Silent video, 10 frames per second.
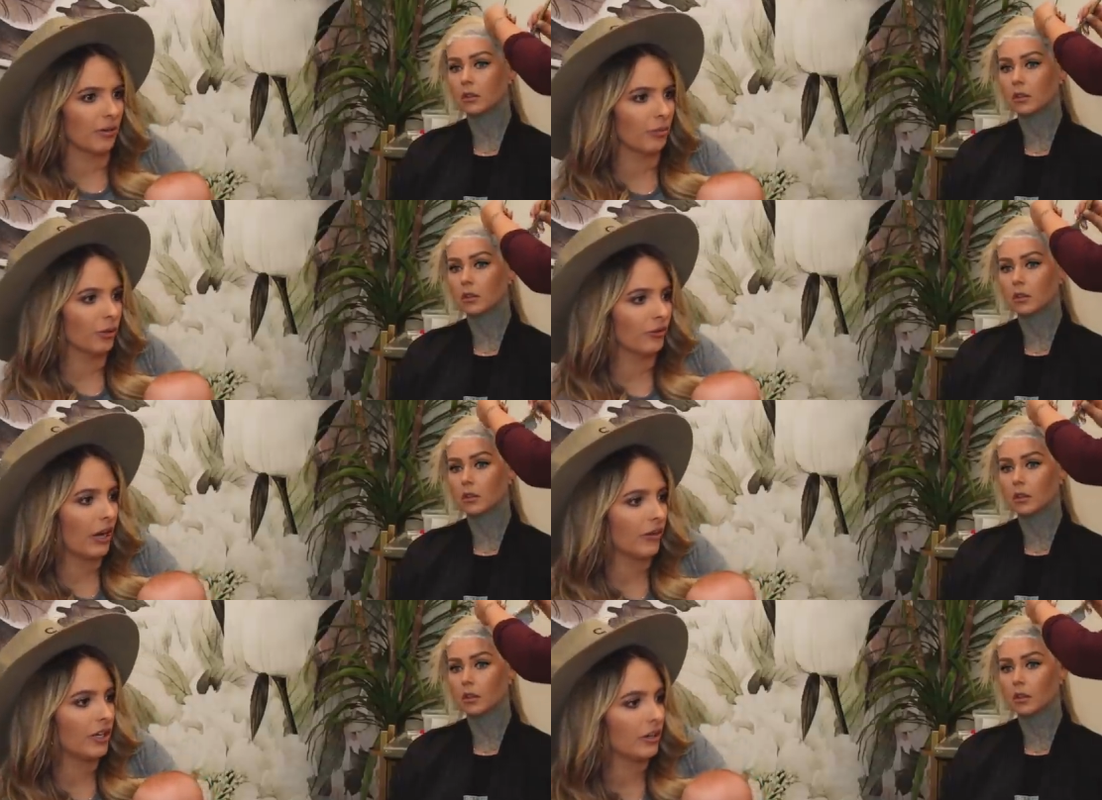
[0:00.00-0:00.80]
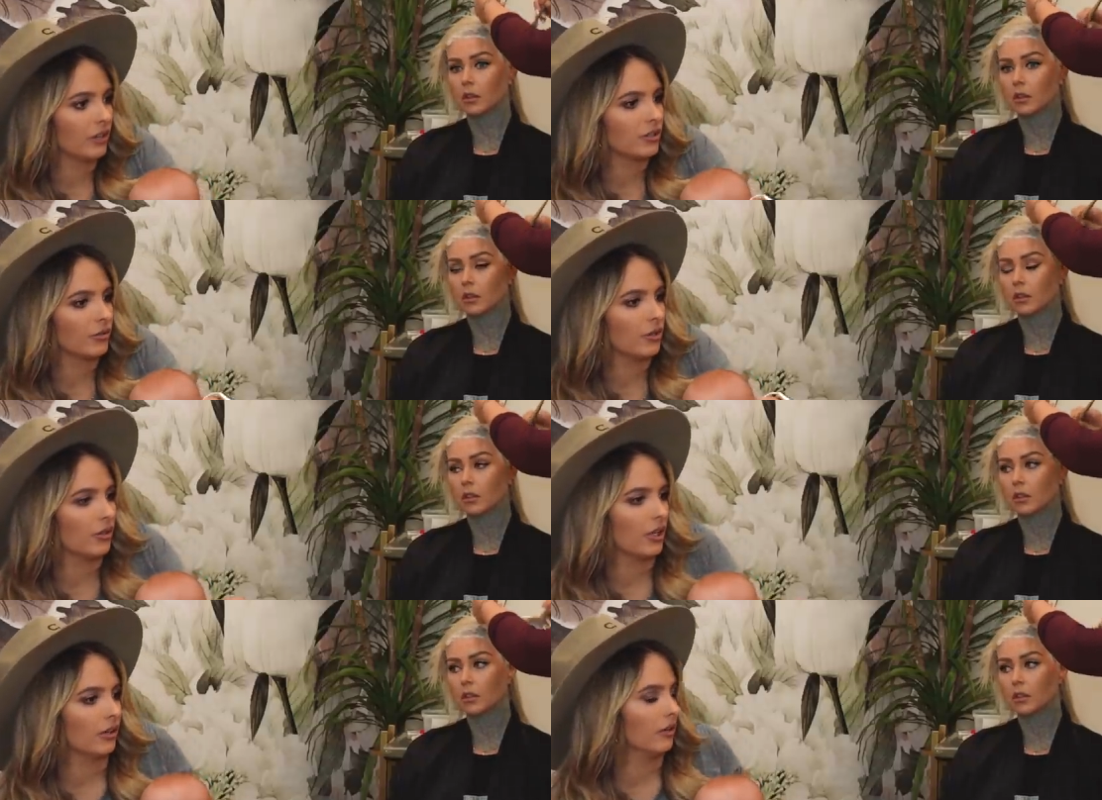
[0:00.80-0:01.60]
Speaker 1: approved out here, so you
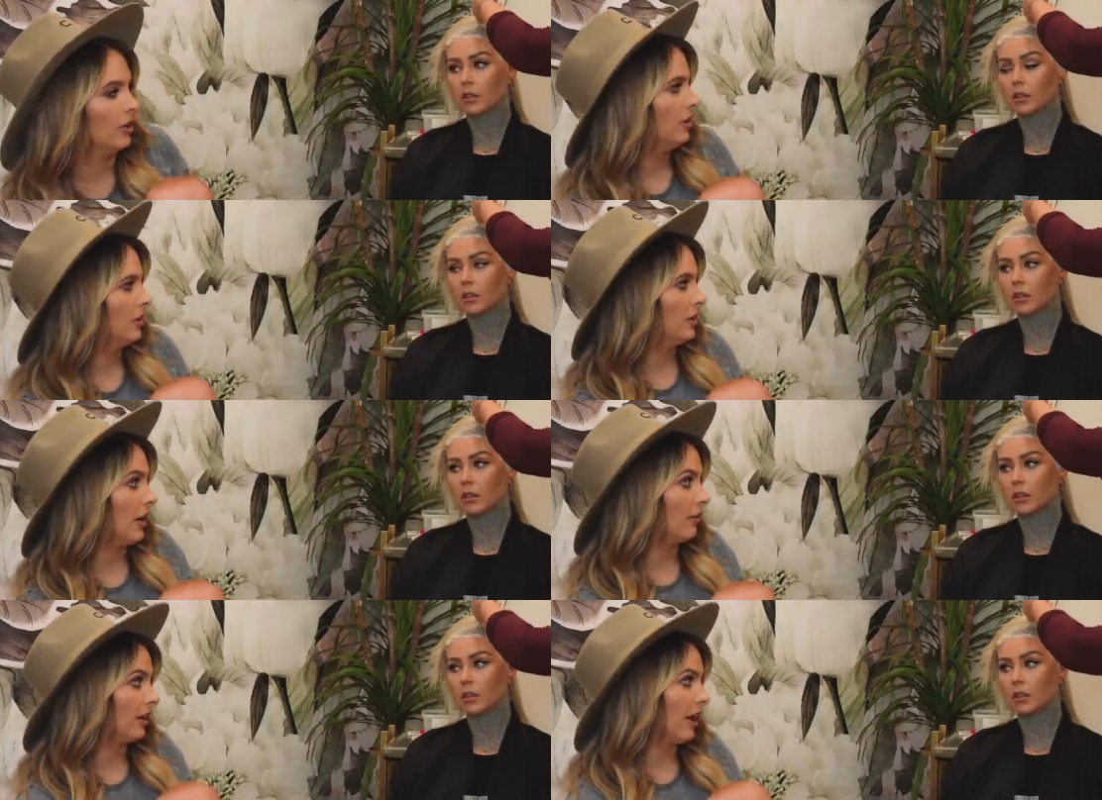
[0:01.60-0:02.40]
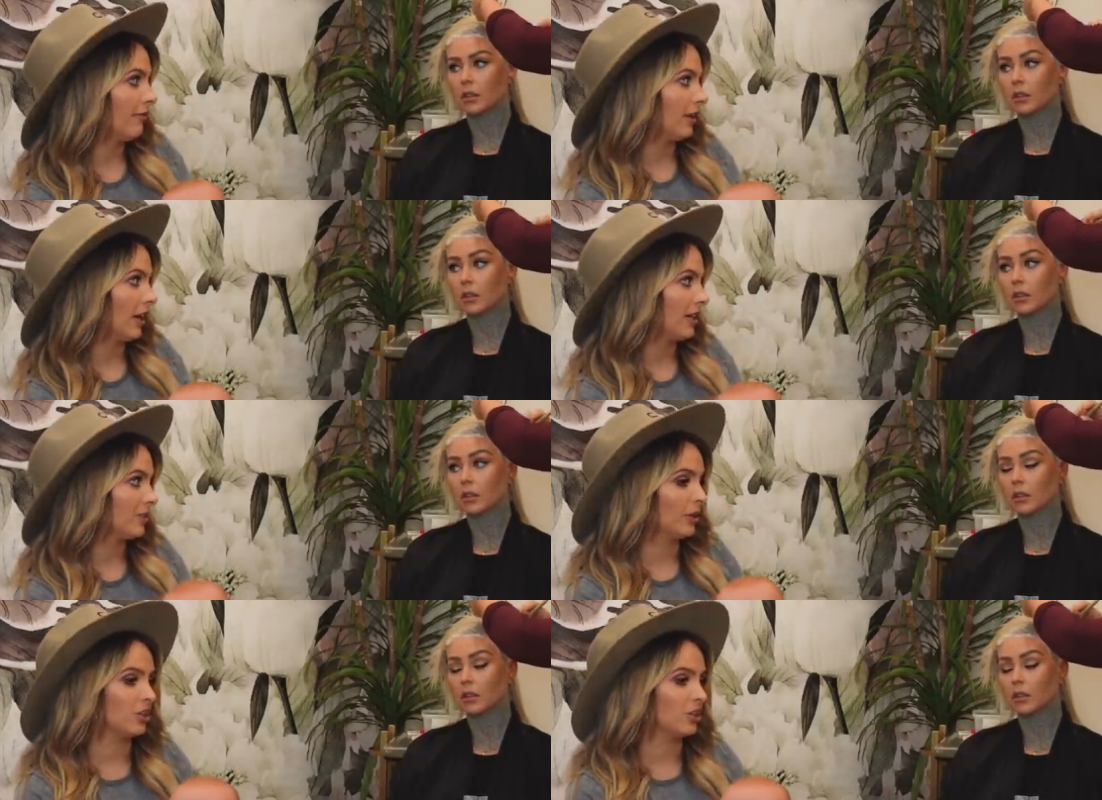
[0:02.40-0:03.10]
can. Now get laughing gas,